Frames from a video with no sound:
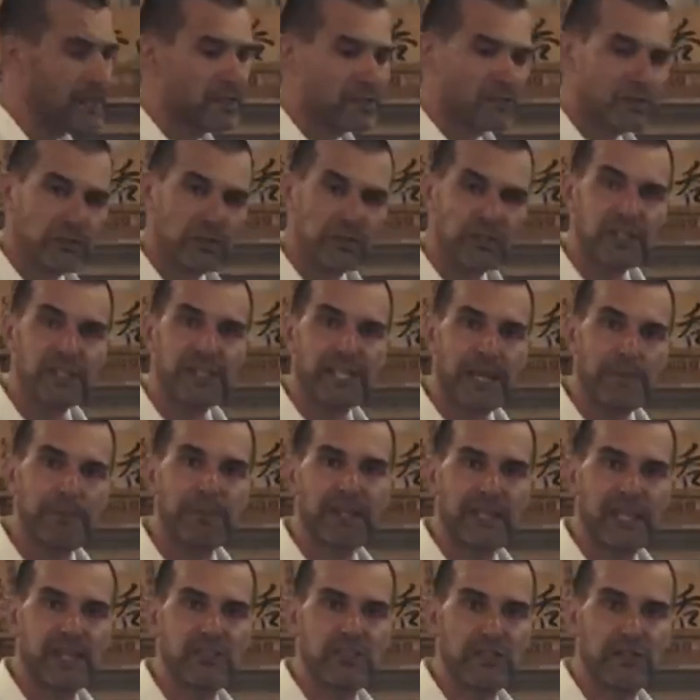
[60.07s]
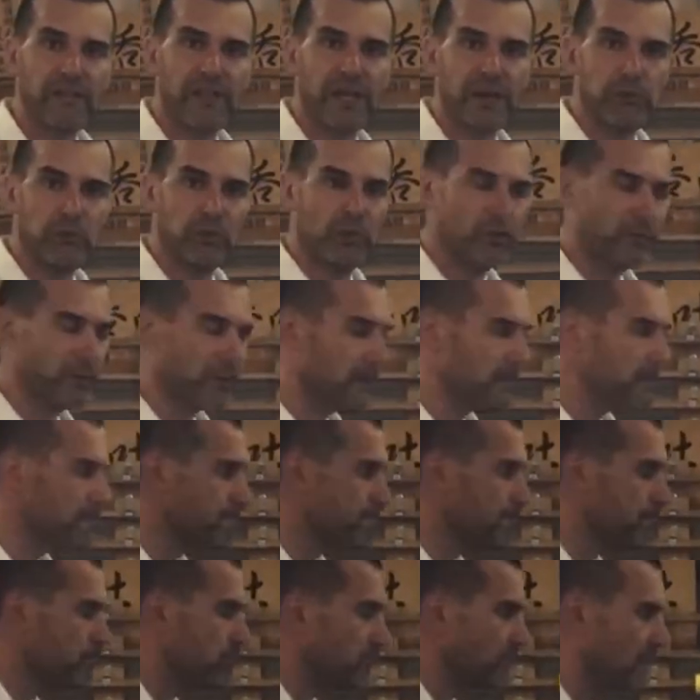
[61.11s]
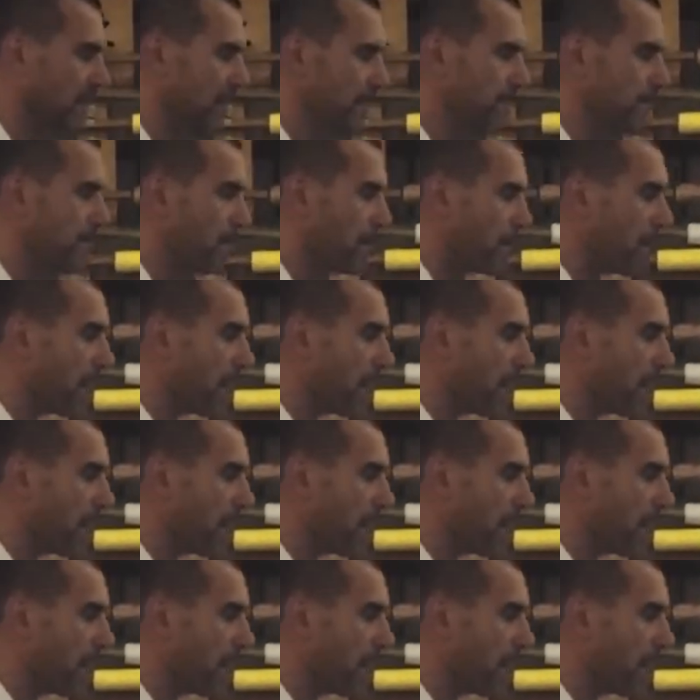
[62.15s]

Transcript: So look at the application of that movement. Yeah?